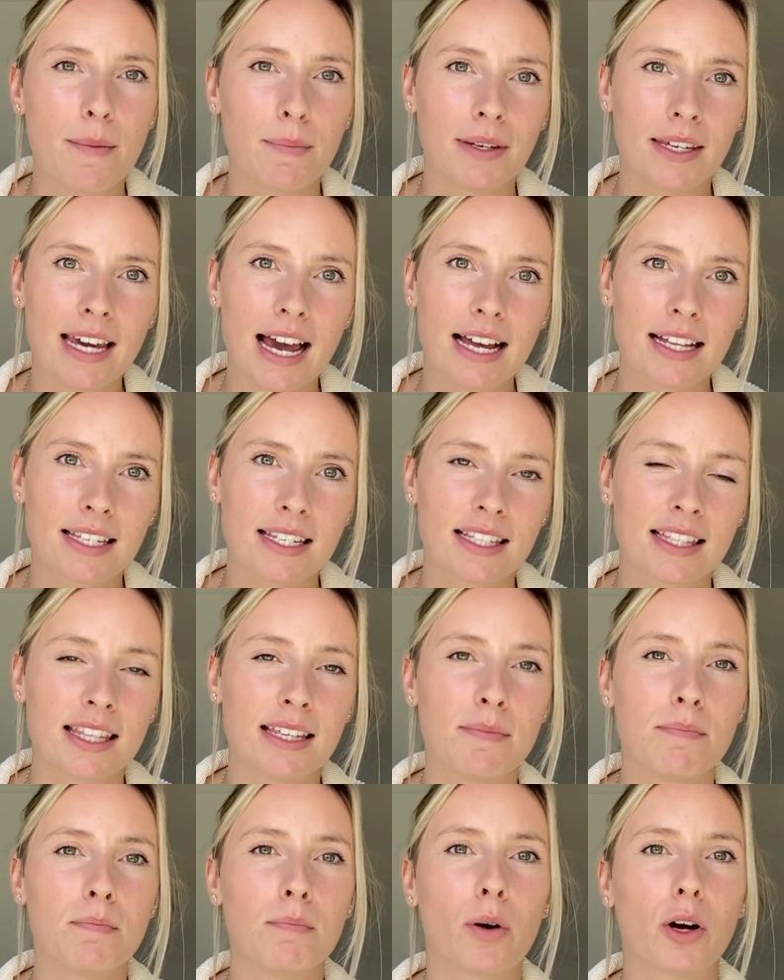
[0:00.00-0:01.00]
Yet the
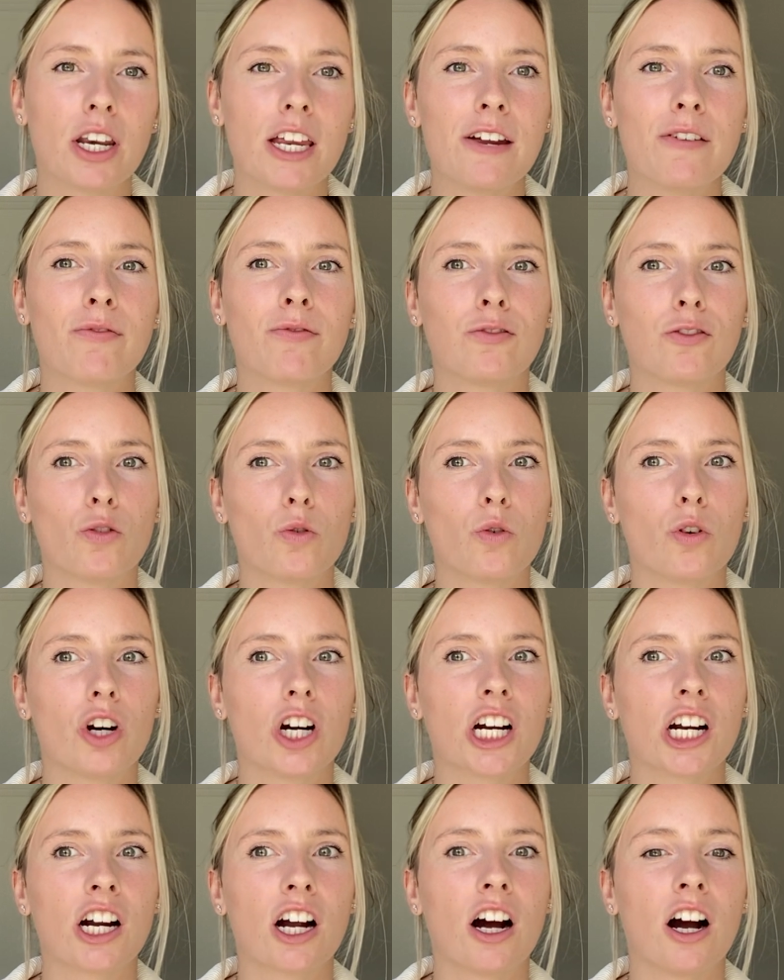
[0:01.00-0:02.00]
money
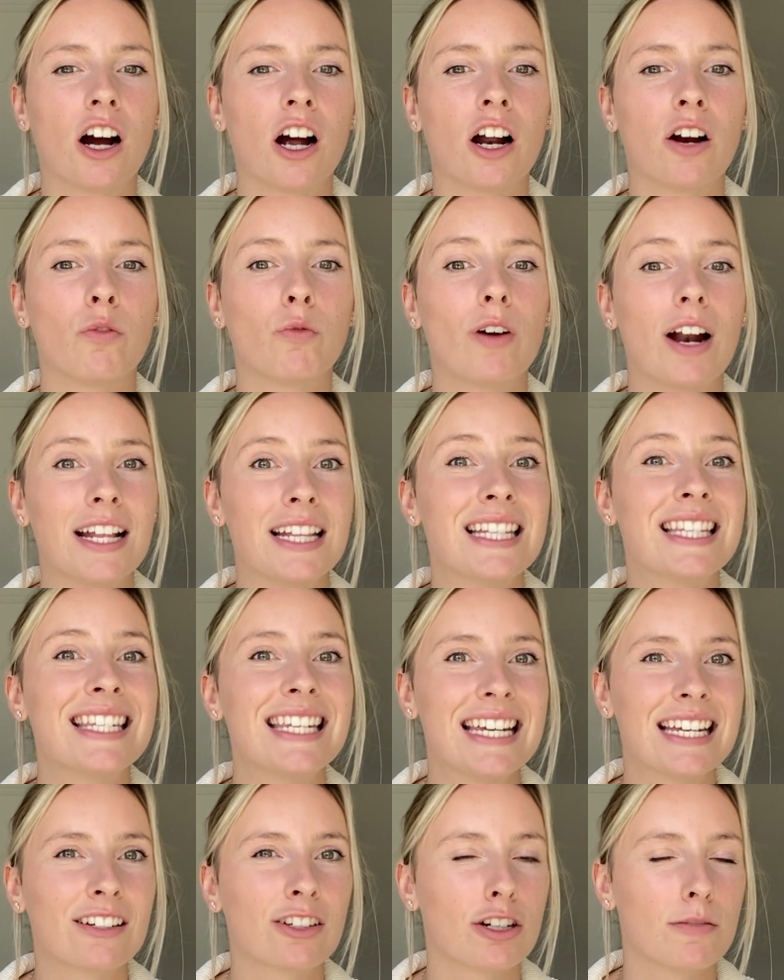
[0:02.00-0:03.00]
for our rent
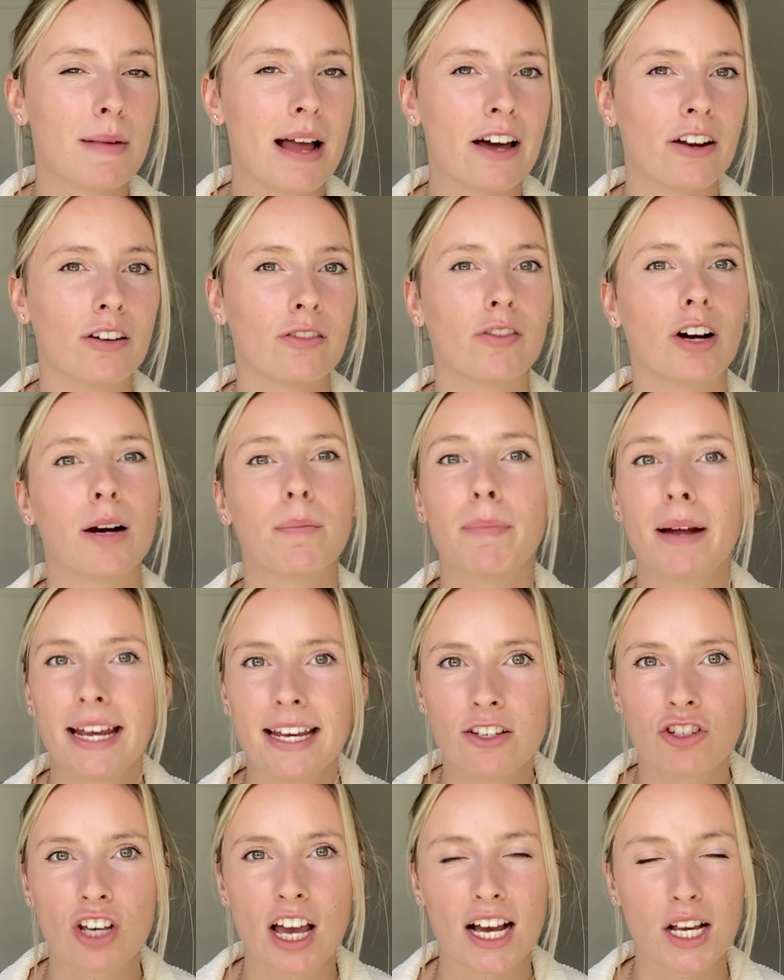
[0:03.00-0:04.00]
did come out of our
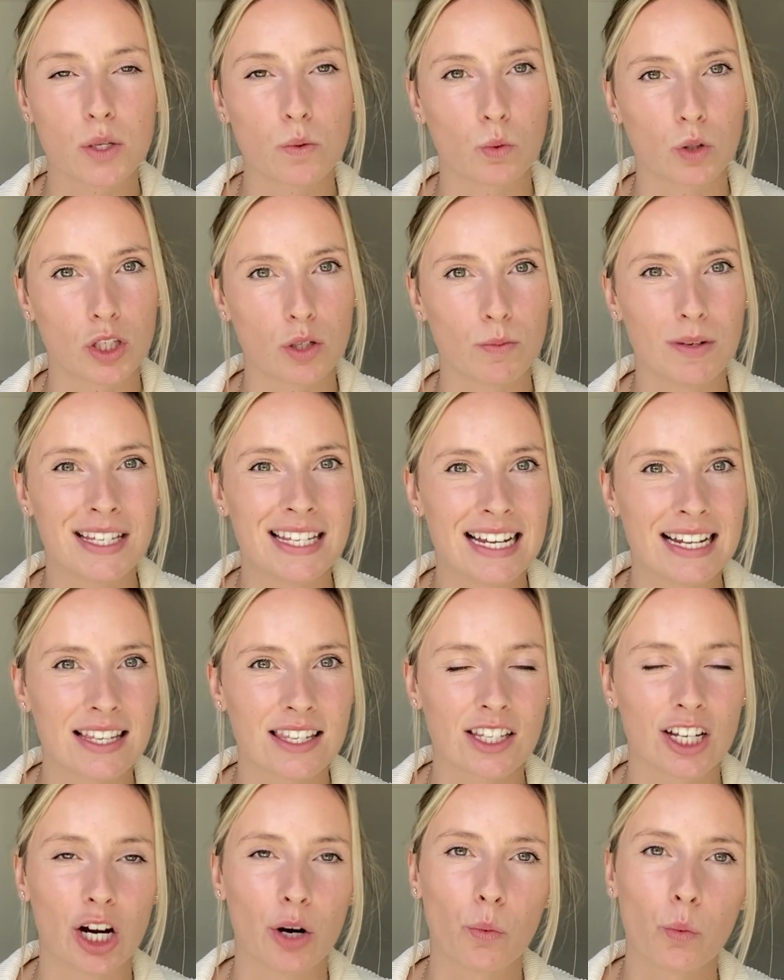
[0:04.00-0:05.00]
paychecks once we did
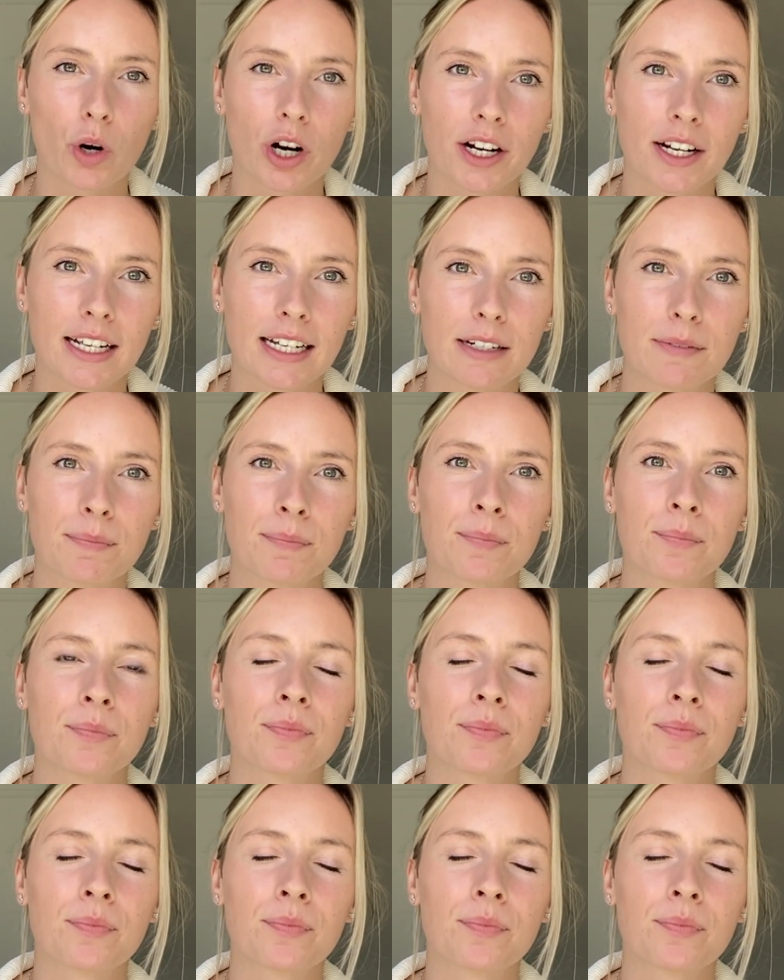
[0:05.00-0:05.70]
start working.